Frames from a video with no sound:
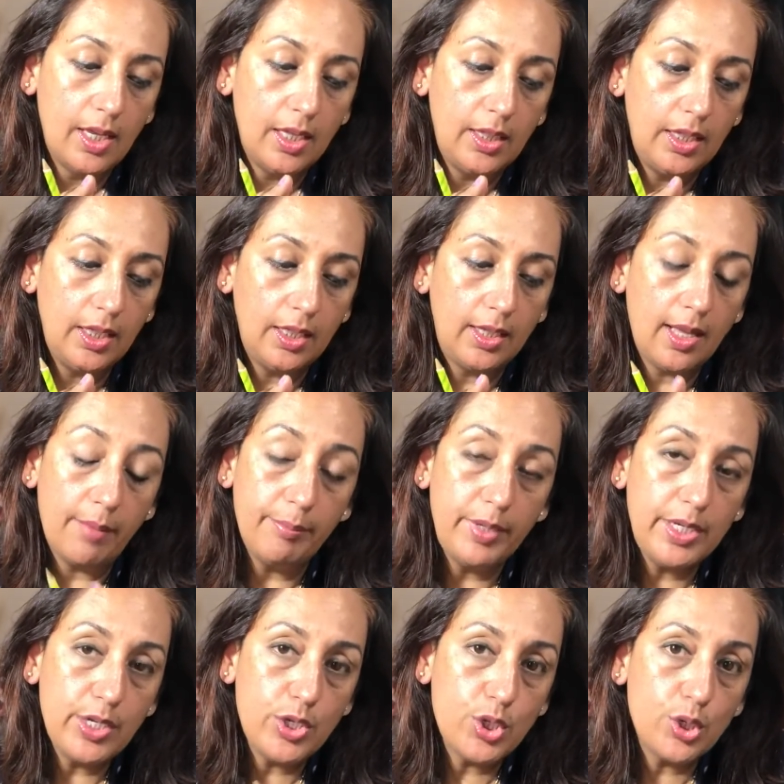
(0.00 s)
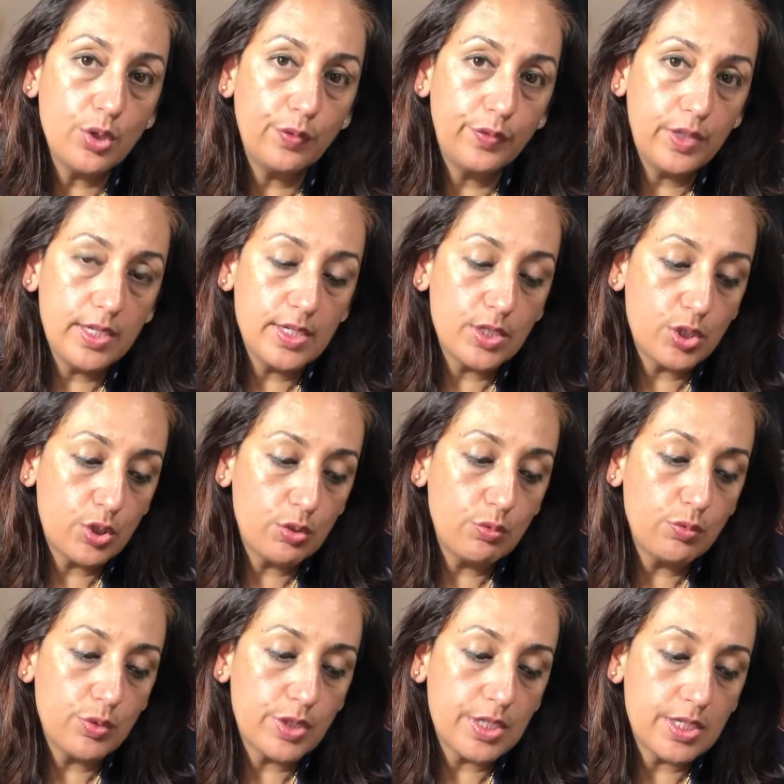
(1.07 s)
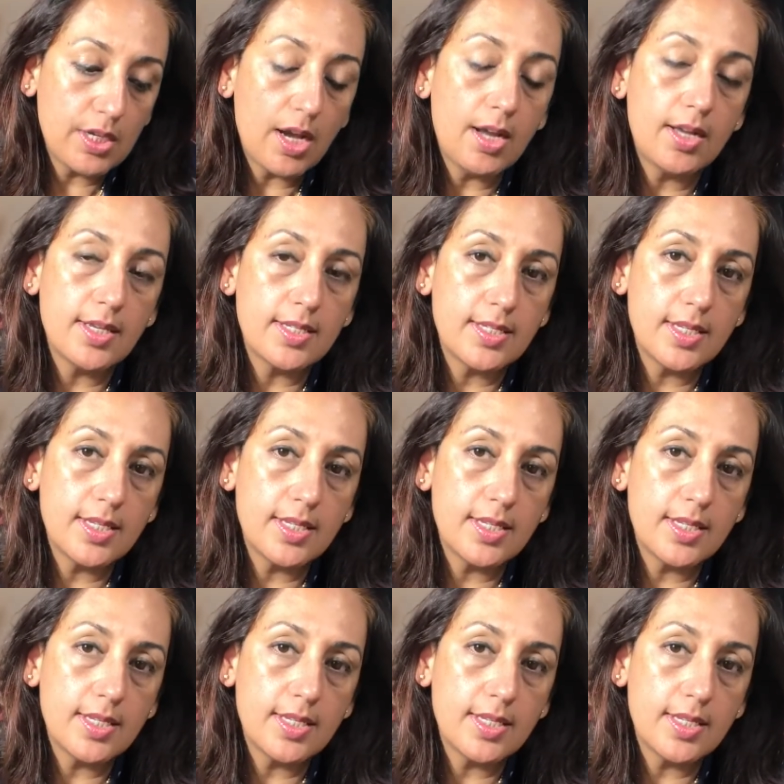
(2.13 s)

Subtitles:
the combination of these two stars